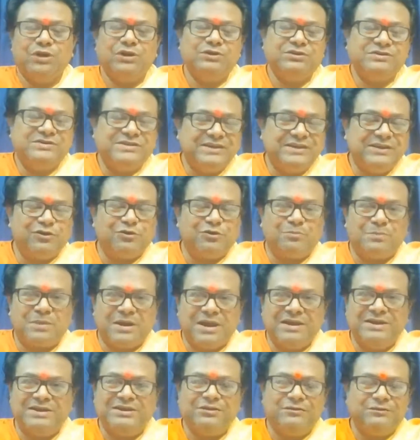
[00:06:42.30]
When you see
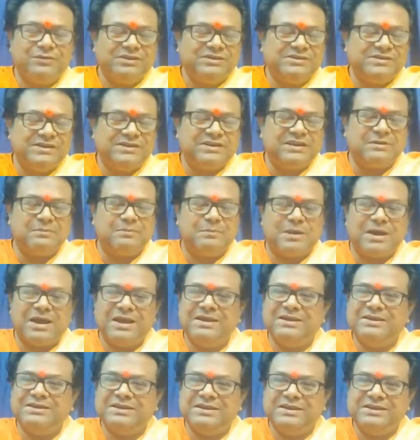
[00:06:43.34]
your mind, you will see that
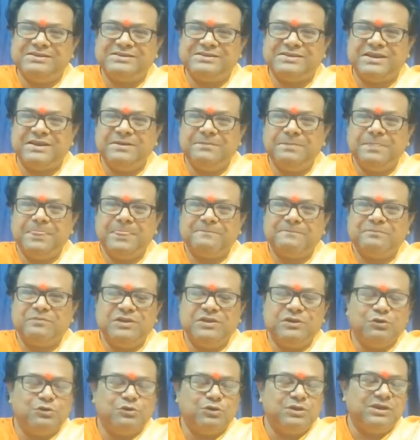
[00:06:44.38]
mind is
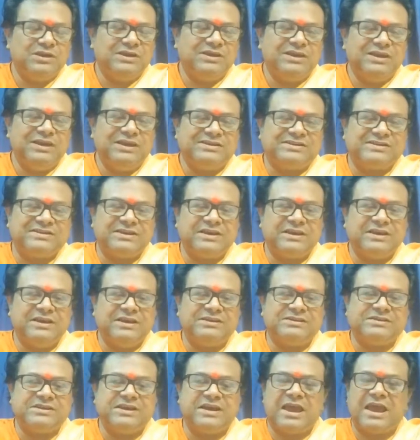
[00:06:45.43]
it's
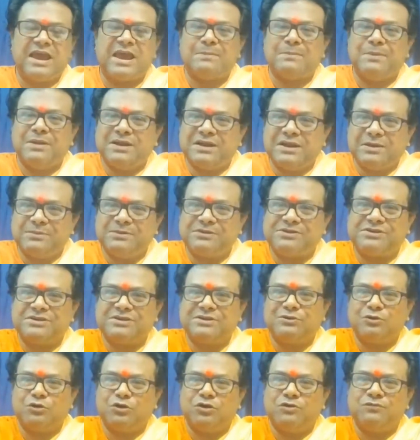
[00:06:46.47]
a
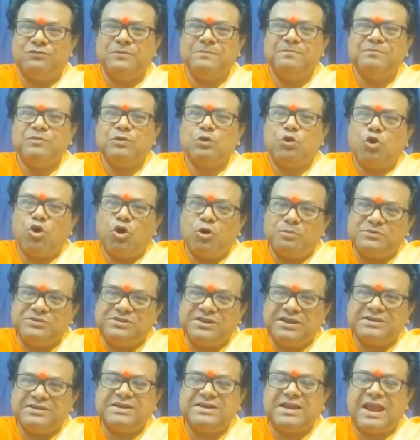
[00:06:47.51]
amalgamation of
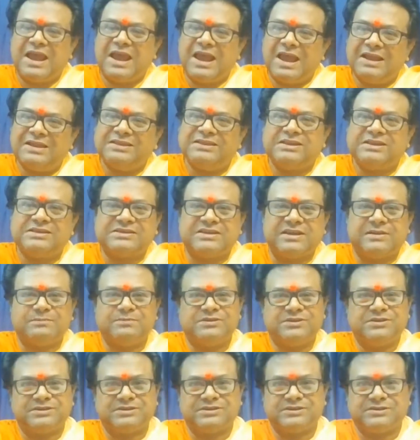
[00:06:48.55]
object and the
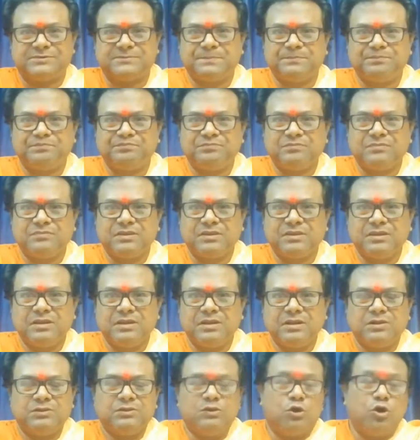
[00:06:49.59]
subject.
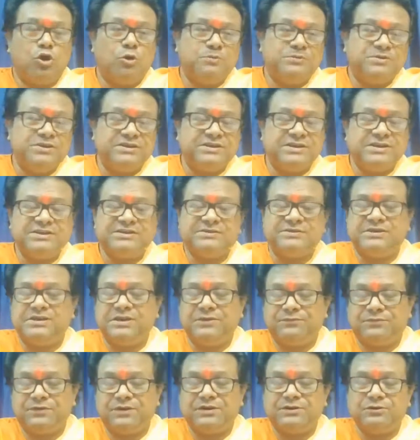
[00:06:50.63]
The object is
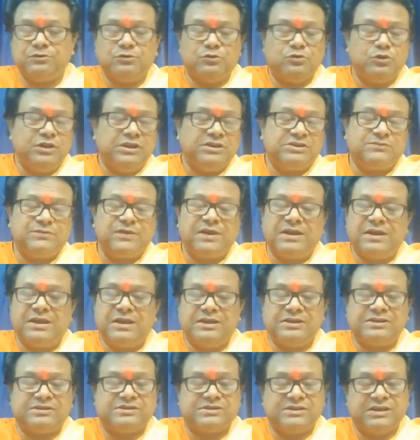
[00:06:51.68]
different. It's very
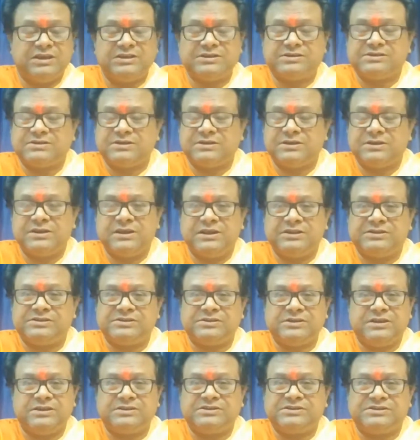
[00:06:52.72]

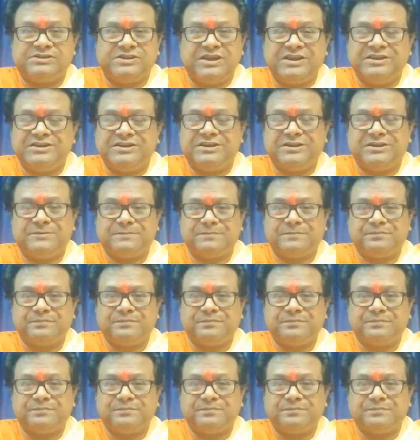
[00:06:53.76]
it's changing.